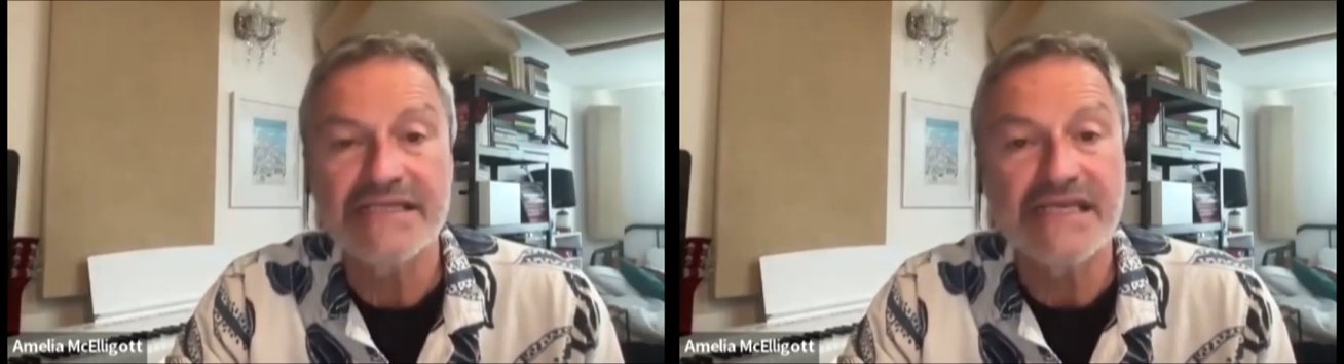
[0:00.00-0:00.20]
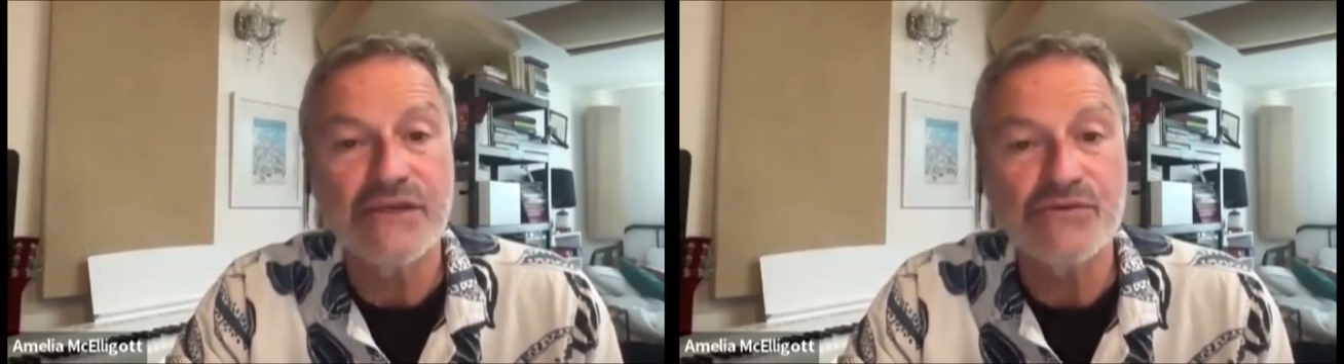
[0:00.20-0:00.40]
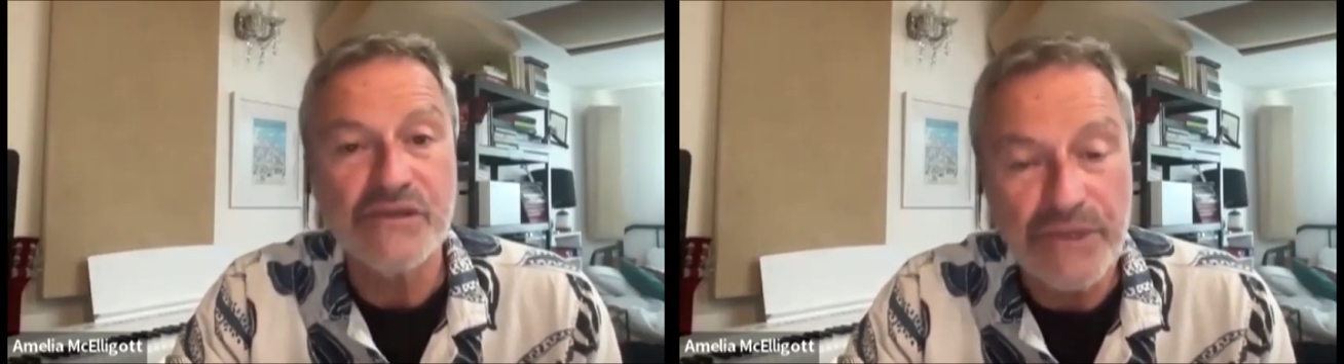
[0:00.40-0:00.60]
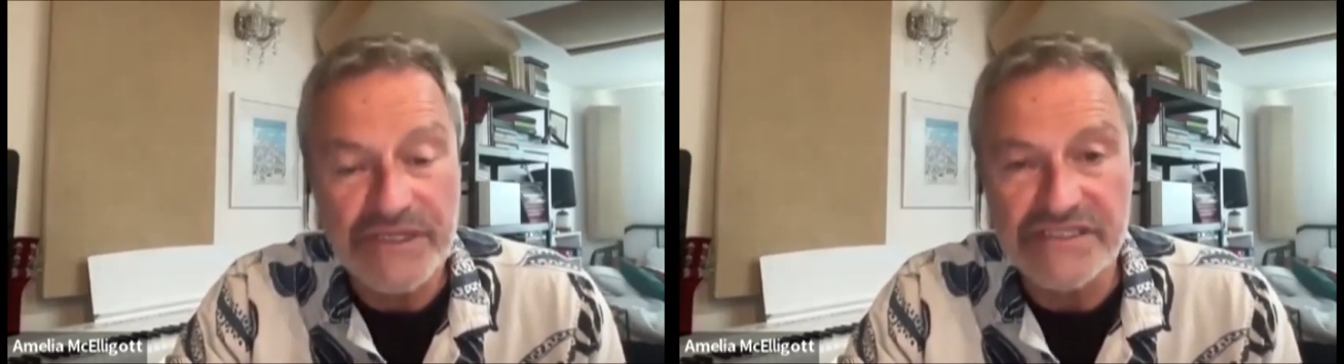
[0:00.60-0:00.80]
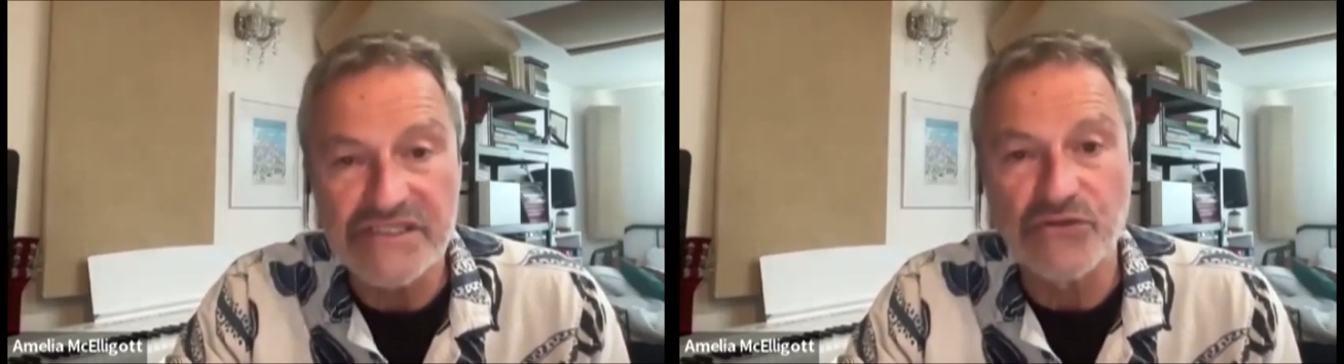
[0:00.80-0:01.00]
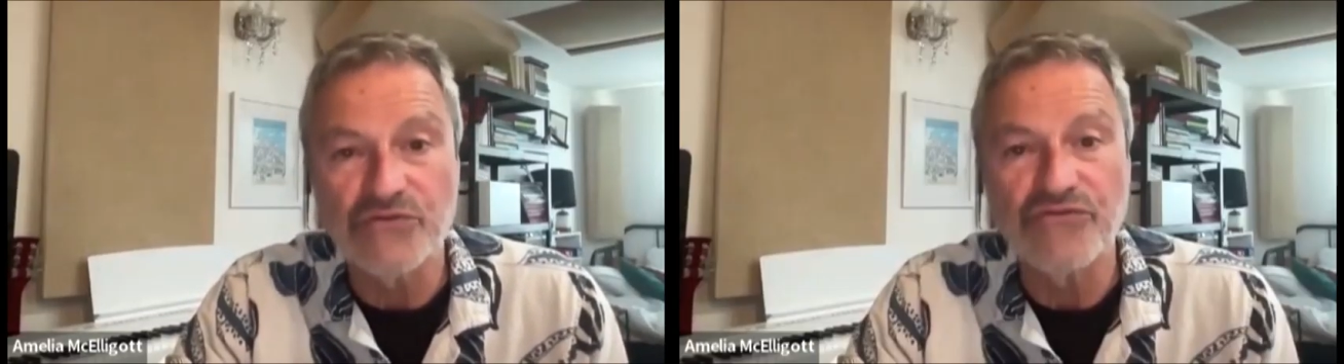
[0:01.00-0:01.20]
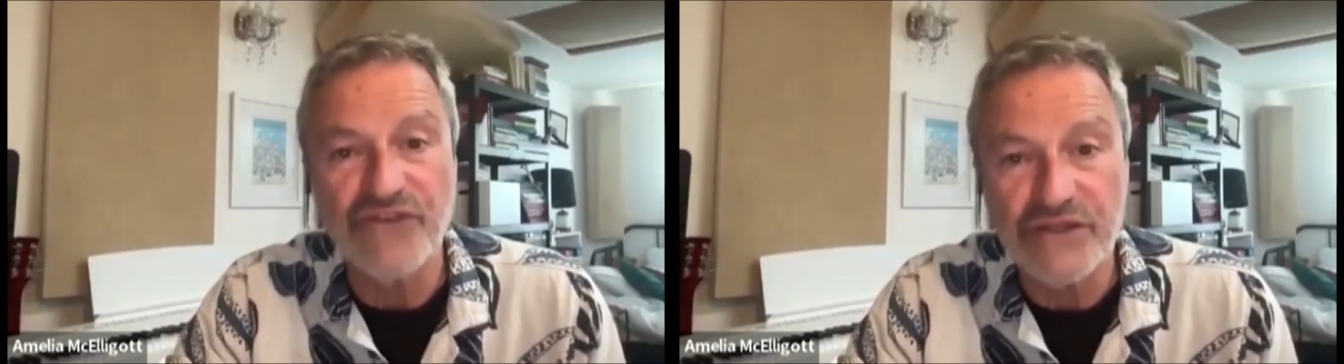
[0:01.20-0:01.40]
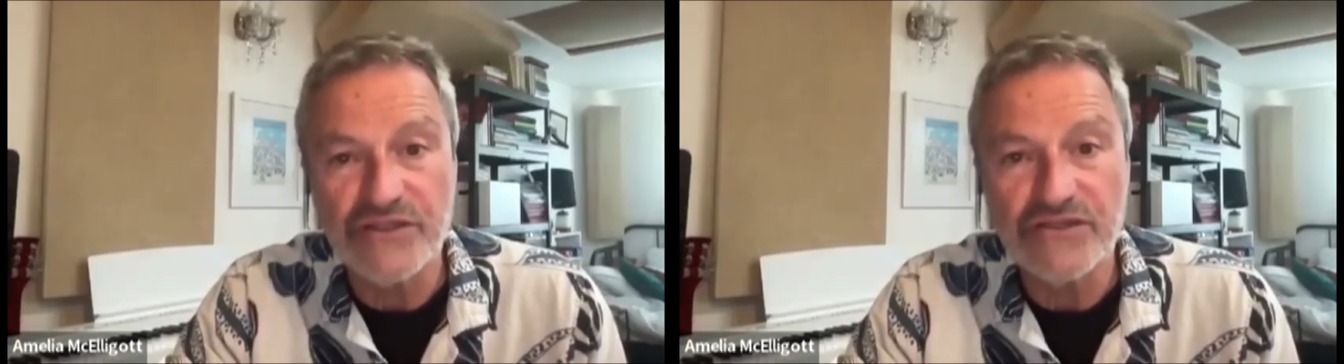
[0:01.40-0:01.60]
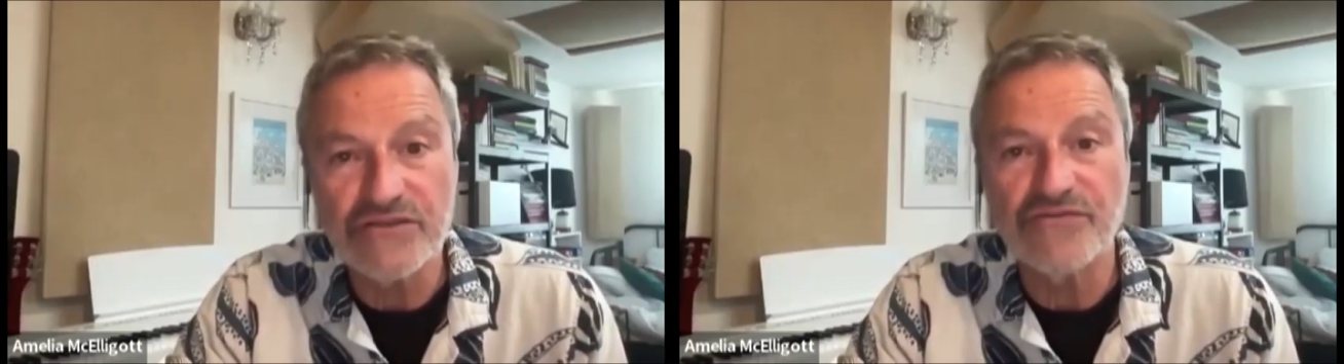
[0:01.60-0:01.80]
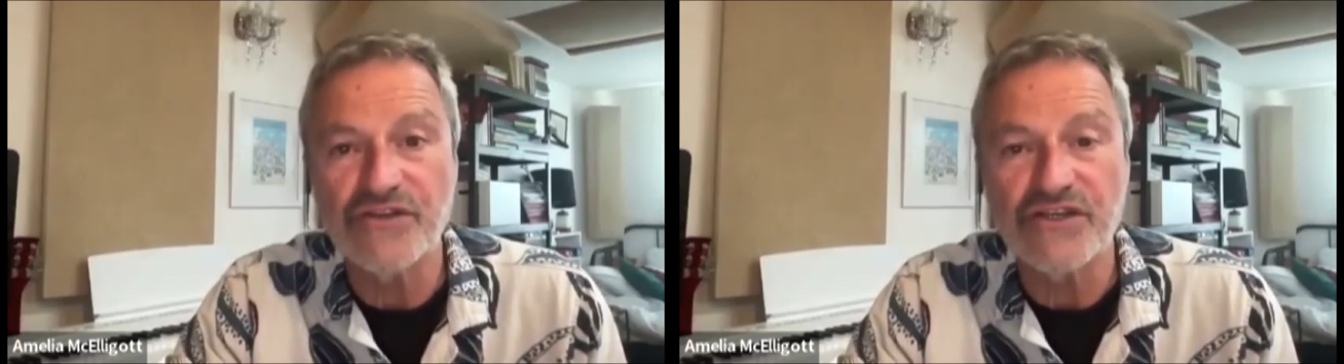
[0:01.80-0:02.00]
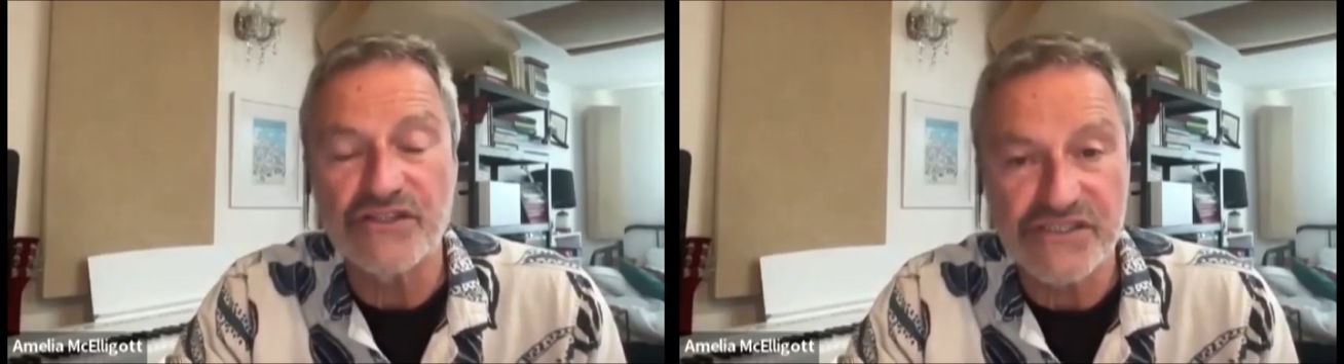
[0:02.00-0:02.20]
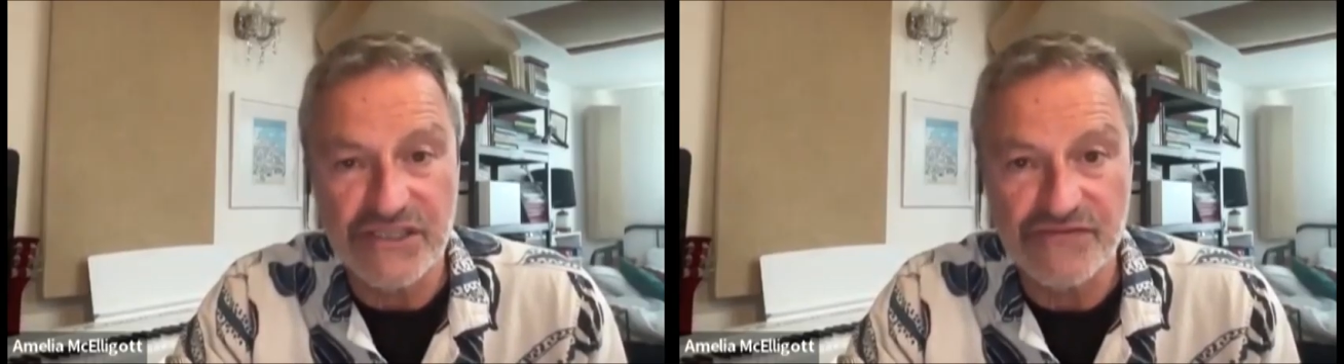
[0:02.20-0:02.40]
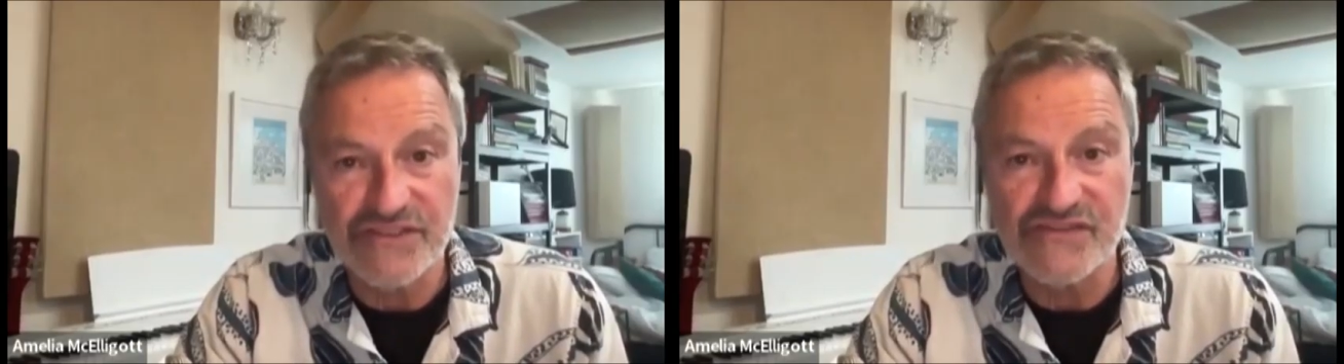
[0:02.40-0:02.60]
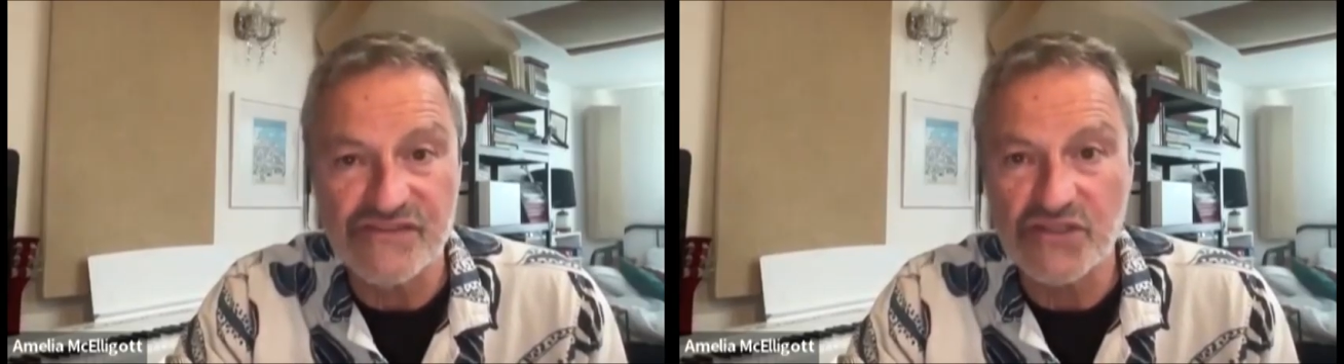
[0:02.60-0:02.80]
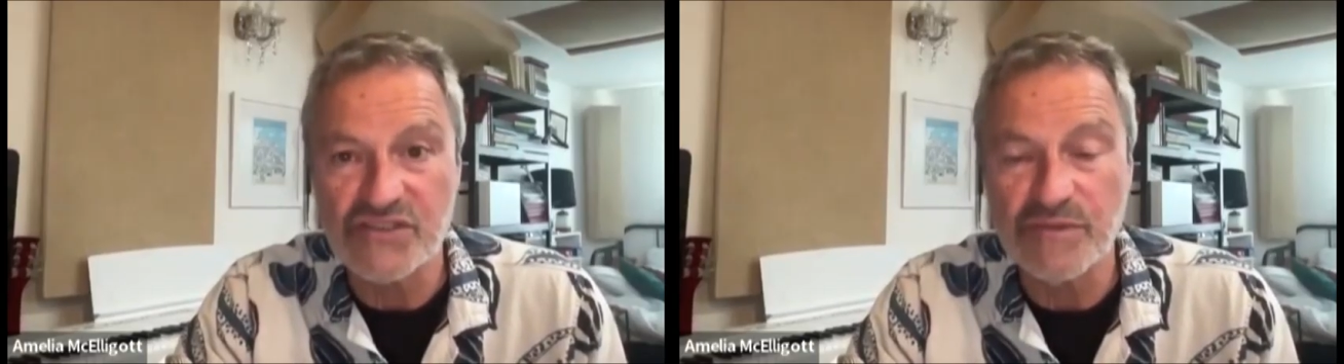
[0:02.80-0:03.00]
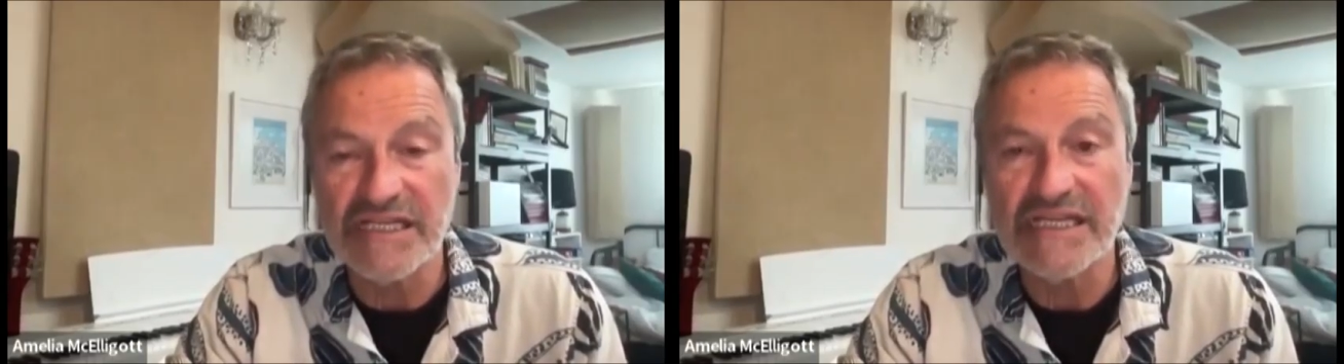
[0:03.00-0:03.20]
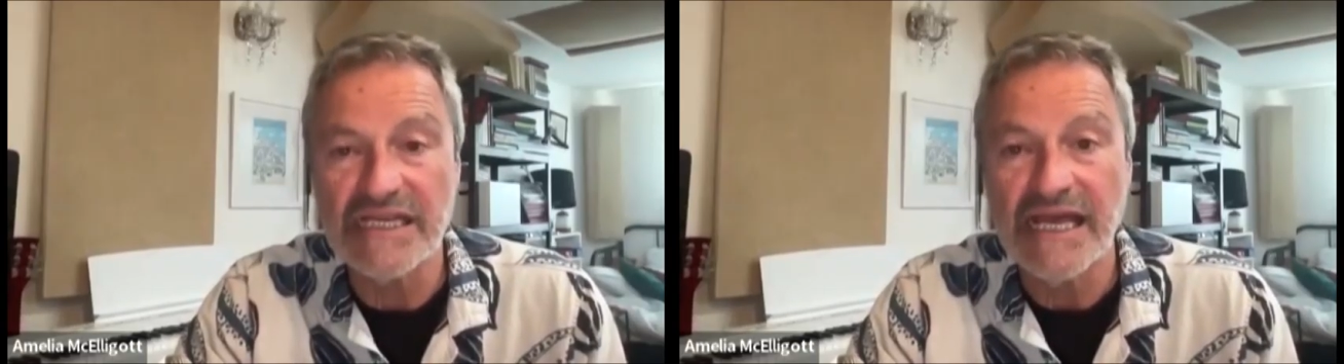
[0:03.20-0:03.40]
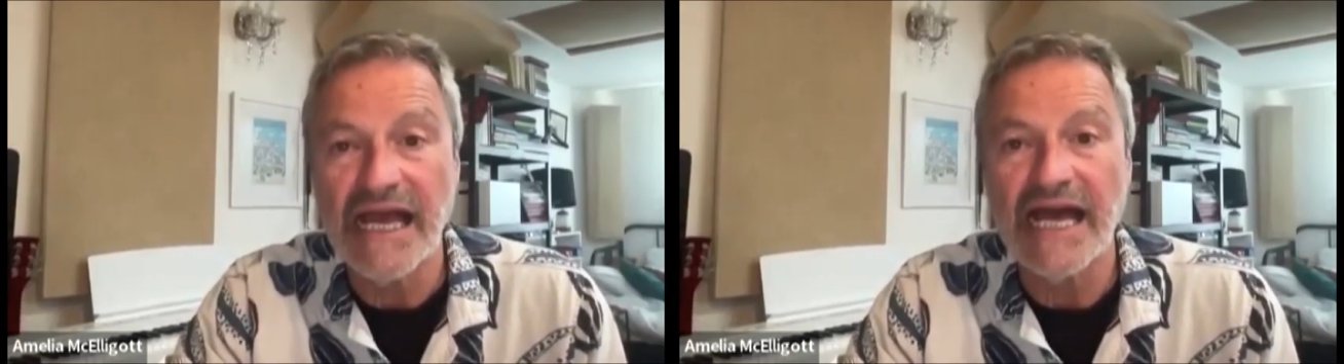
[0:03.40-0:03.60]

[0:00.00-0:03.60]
And it was a political failure for the Conservatives ultimately,